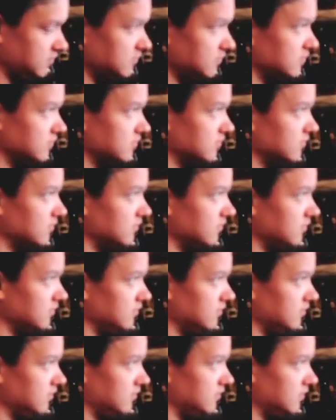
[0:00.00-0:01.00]
talk about this
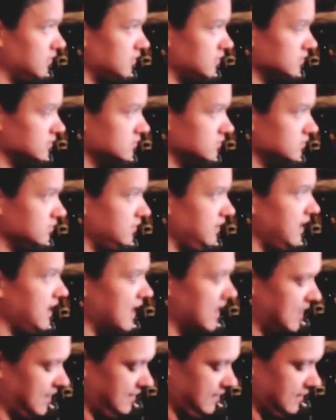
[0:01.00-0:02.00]
on here?
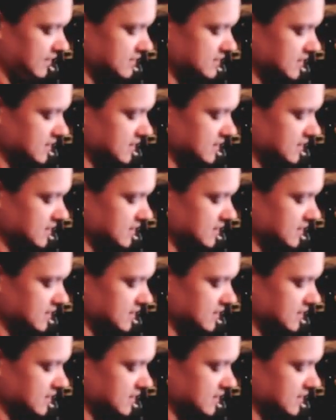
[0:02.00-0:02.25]
Yeah, I think